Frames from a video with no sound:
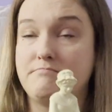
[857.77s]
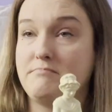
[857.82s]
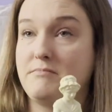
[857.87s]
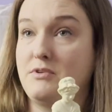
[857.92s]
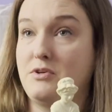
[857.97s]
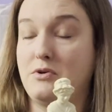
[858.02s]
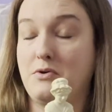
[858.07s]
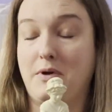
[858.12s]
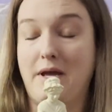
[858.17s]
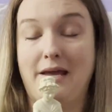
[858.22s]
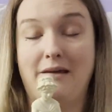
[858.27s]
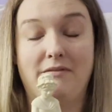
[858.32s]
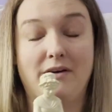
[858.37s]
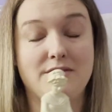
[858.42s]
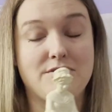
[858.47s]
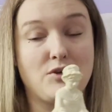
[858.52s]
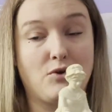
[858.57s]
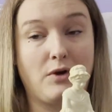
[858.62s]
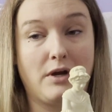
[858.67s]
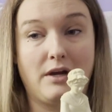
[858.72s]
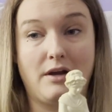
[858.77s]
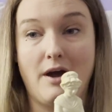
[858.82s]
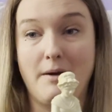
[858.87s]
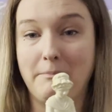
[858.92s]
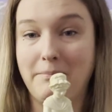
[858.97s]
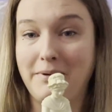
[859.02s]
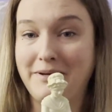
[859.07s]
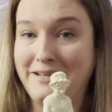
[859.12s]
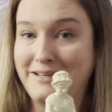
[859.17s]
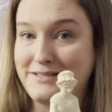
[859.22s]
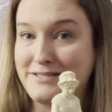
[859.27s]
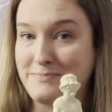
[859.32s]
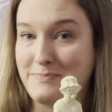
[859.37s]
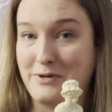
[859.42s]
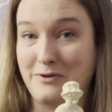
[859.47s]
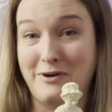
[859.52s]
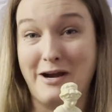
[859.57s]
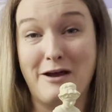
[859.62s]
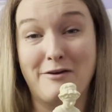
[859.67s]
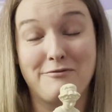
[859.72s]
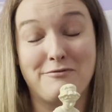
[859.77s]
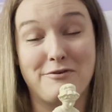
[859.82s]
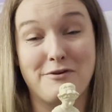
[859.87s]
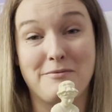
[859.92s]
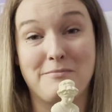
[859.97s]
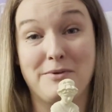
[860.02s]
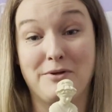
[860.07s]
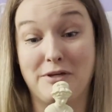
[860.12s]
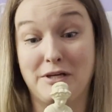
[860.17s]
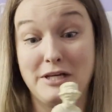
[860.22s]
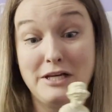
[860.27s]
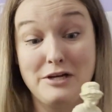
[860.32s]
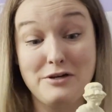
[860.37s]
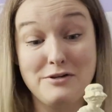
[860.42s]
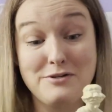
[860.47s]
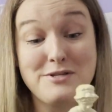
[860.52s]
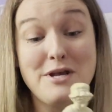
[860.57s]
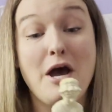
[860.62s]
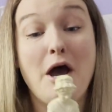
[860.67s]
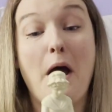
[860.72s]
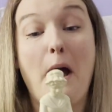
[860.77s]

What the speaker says: you know, Avon's a great company. It's been around for a million years,